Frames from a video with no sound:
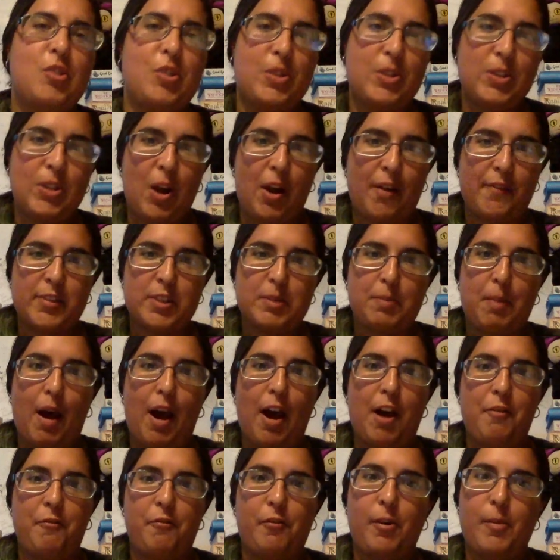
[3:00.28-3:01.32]
a soft
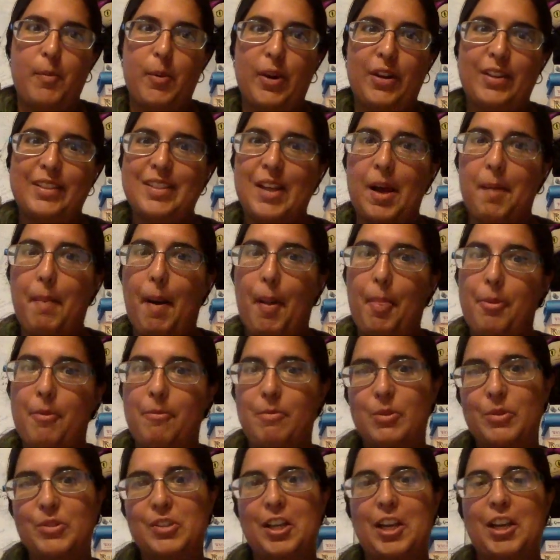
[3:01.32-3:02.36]
spot for books about the
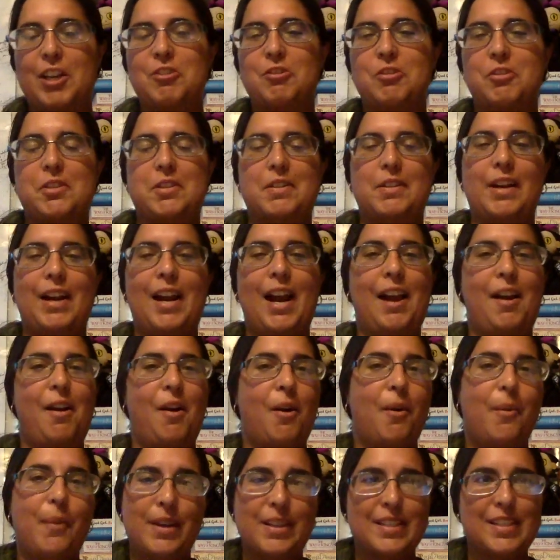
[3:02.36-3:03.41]
music industry. I
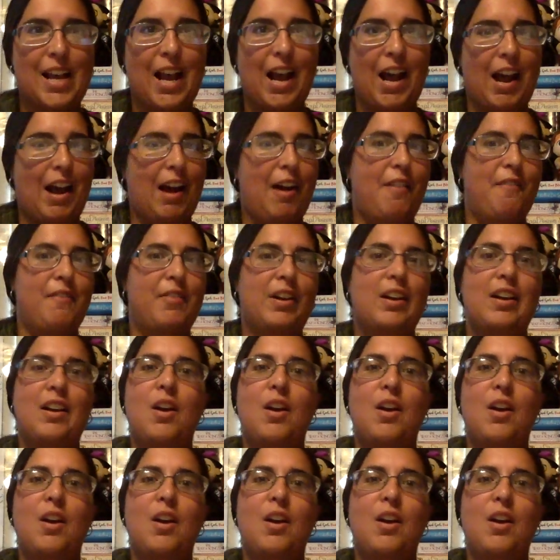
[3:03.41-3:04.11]
always have.